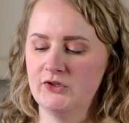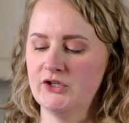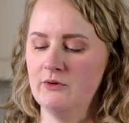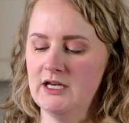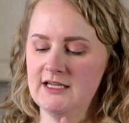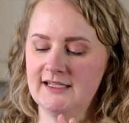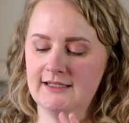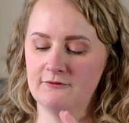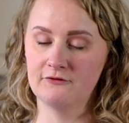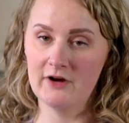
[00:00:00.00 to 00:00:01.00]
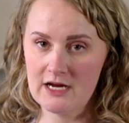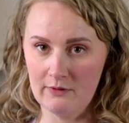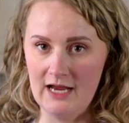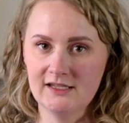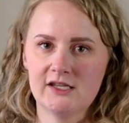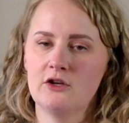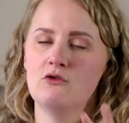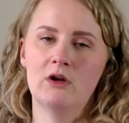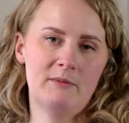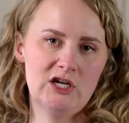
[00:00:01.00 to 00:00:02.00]
So it is fragrance. So
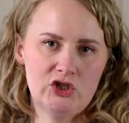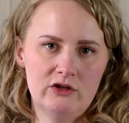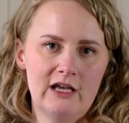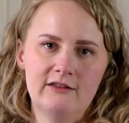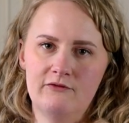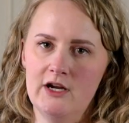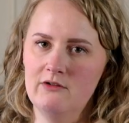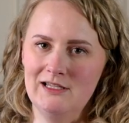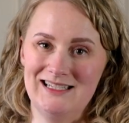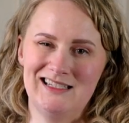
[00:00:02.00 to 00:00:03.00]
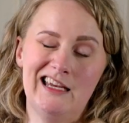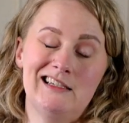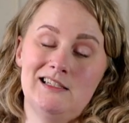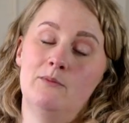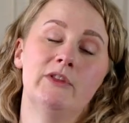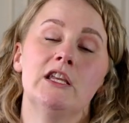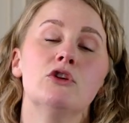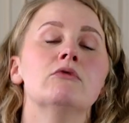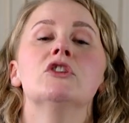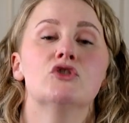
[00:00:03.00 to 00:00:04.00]
you want to make sure that the fragrance is like something
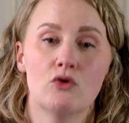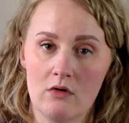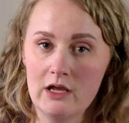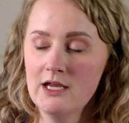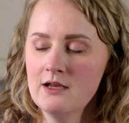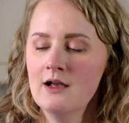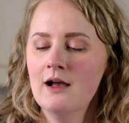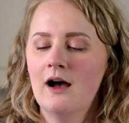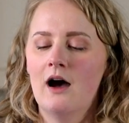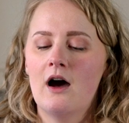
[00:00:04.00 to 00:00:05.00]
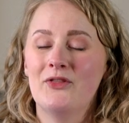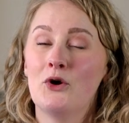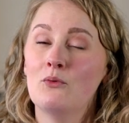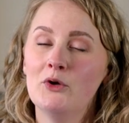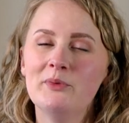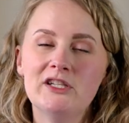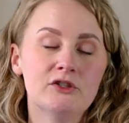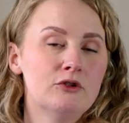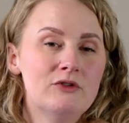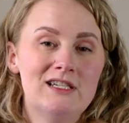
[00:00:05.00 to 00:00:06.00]
you enjoy that will be
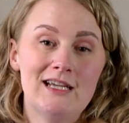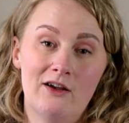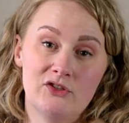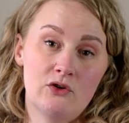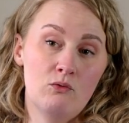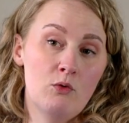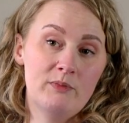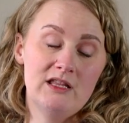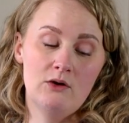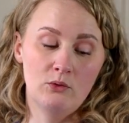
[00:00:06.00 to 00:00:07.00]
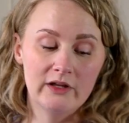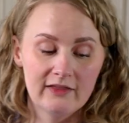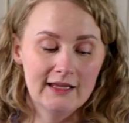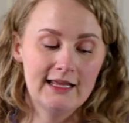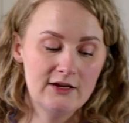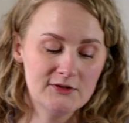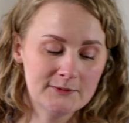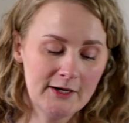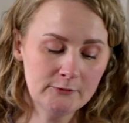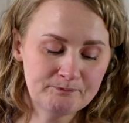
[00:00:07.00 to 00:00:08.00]
diluted down. So it won't be the only thing that you
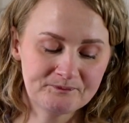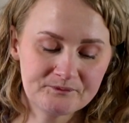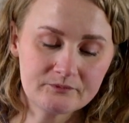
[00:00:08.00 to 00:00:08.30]
smell.